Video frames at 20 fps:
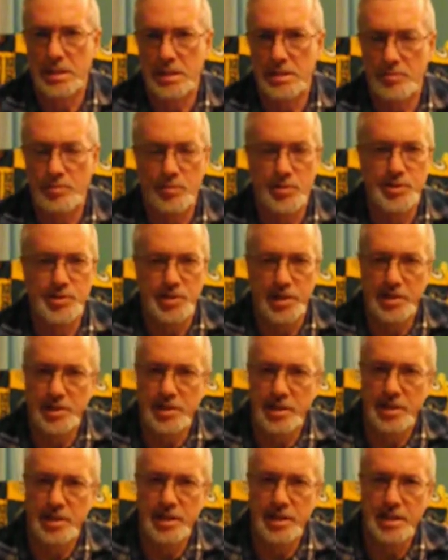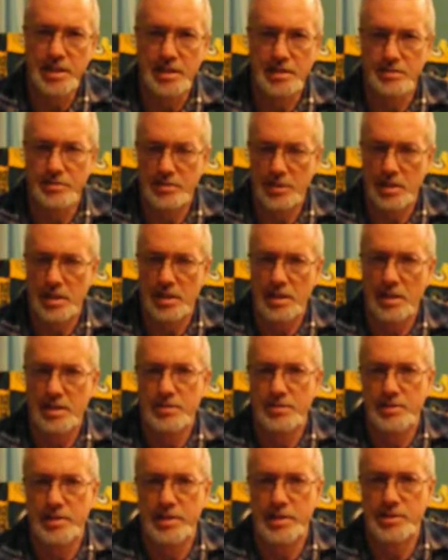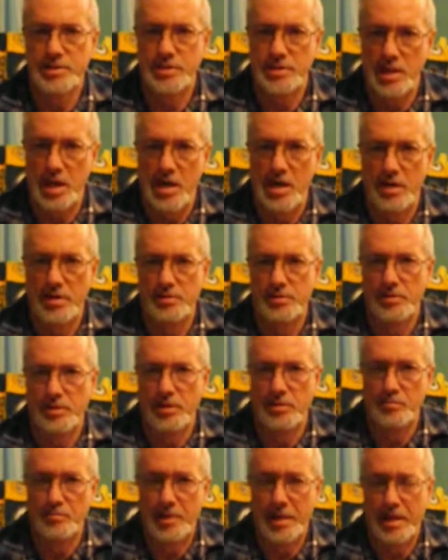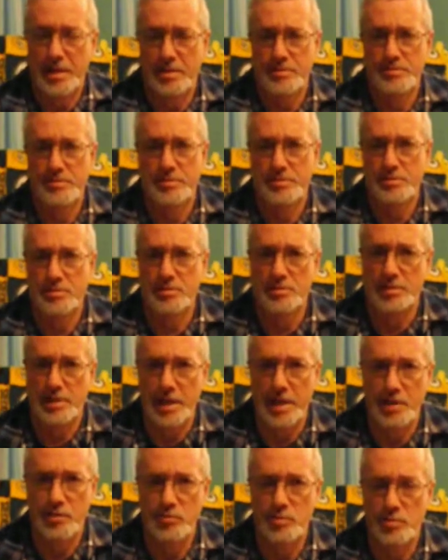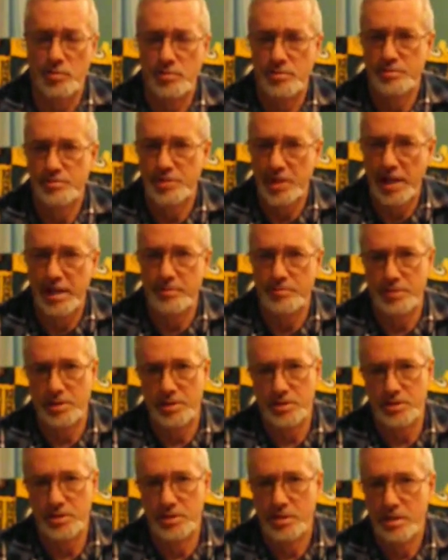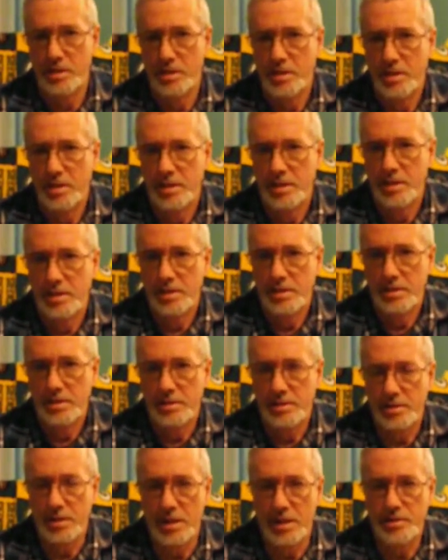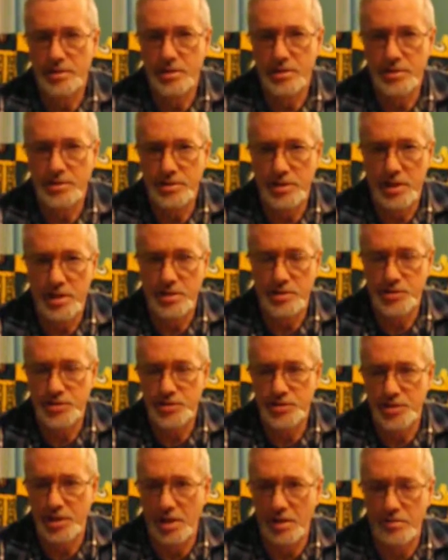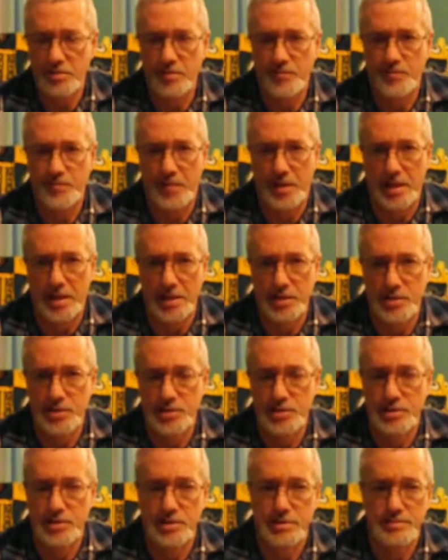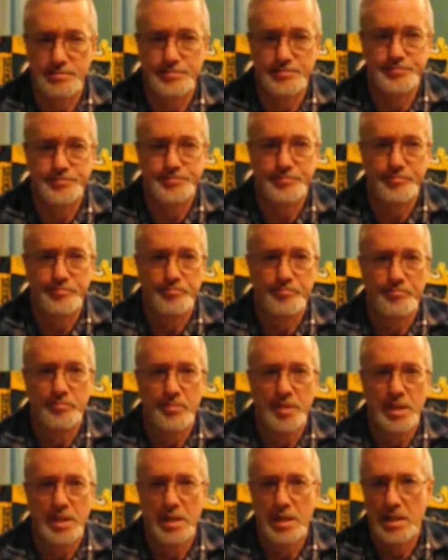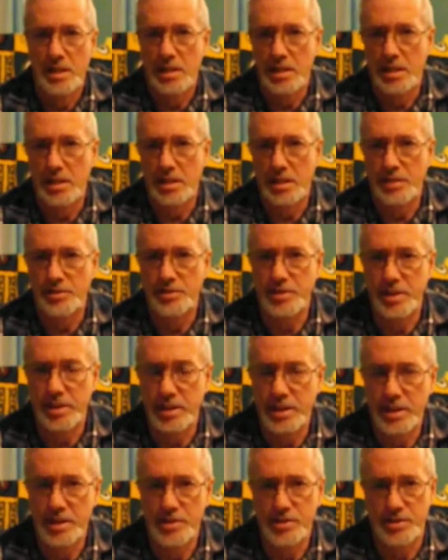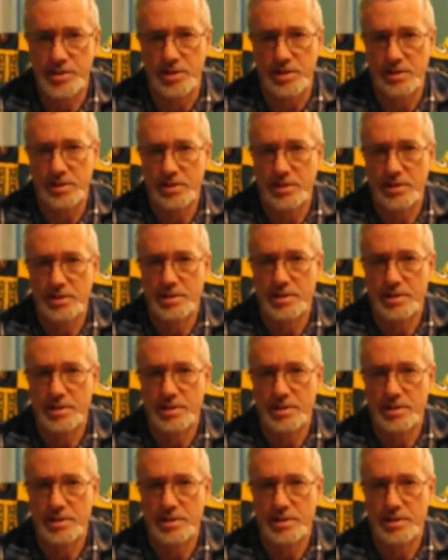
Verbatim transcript: I'm going to say that again. God is not about collateral damage. God does not sacrifice the innocent